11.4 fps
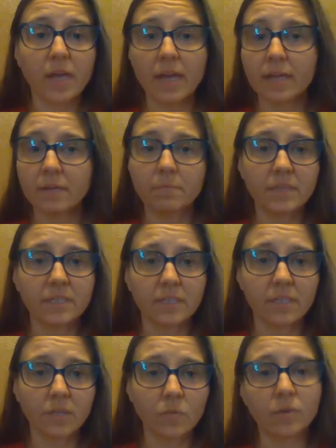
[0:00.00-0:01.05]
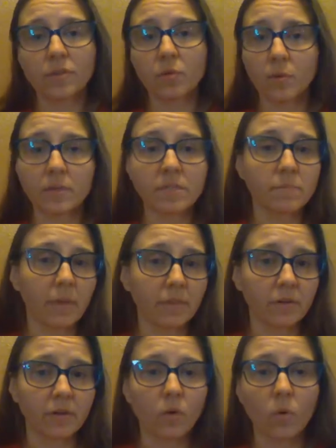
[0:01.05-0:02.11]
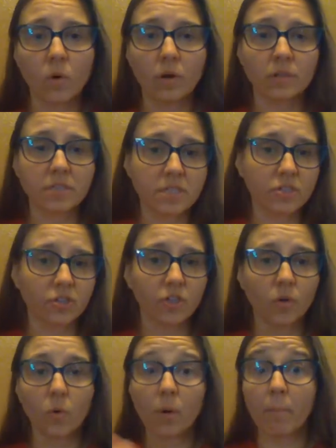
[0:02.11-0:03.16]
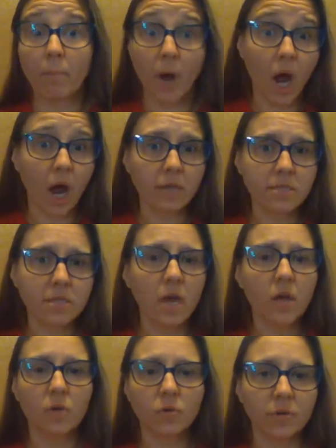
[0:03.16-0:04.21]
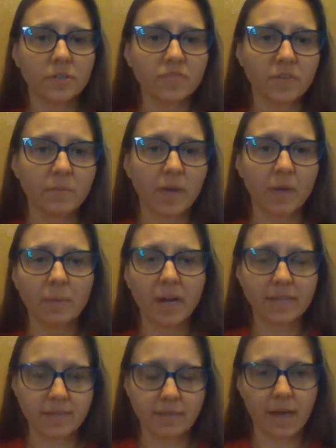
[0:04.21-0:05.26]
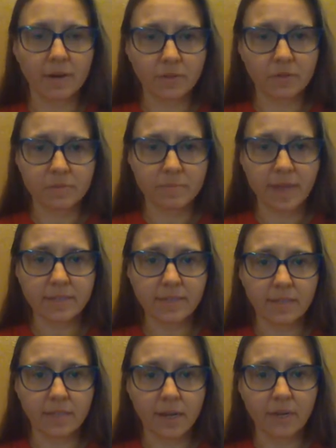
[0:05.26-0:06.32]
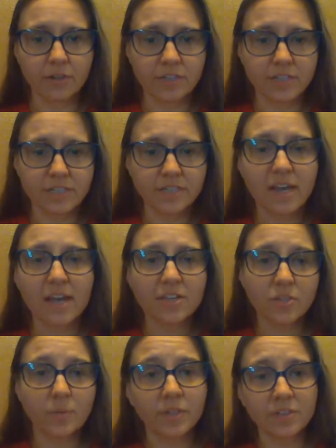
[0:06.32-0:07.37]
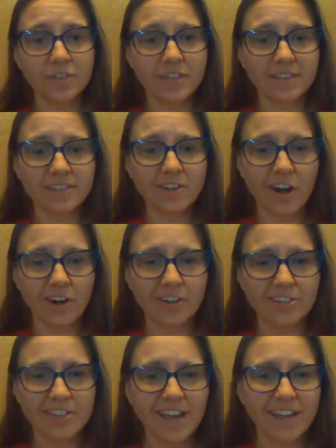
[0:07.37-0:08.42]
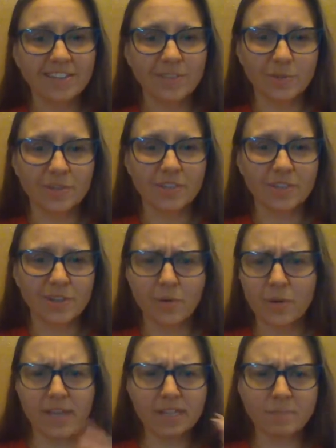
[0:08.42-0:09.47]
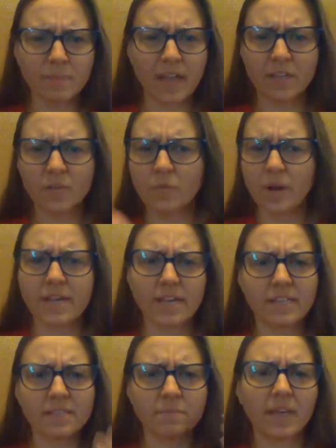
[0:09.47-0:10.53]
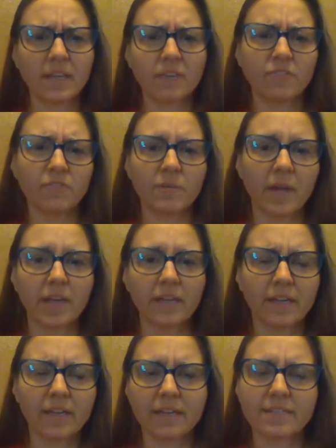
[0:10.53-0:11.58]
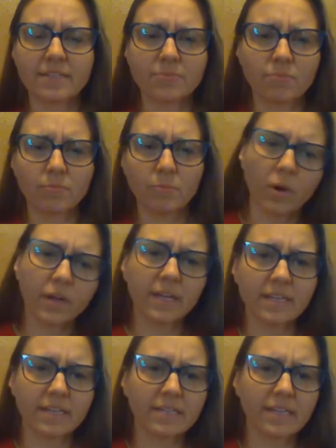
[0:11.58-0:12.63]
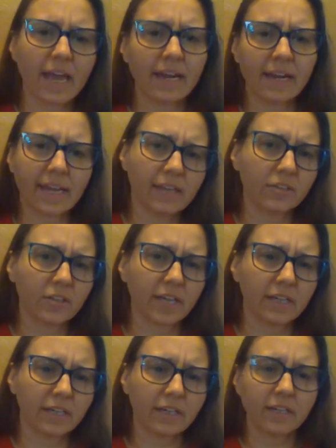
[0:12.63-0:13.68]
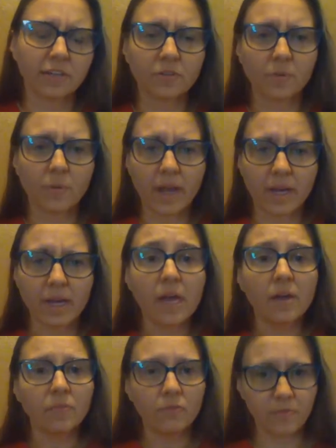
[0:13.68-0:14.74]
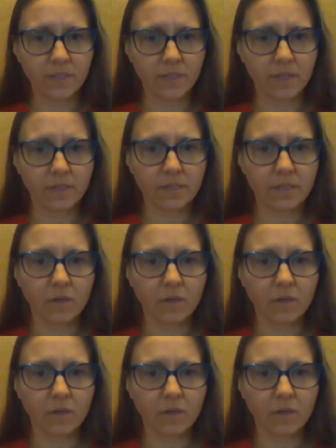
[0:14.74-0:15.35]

It can be dealing with the querent's mother or sister or boss who is female but has a lot of those masculine energies. So when you look at these cards, don't just go, it's black and white, it's male and female, it is what it is, and I can't look at it any other way. Feel it.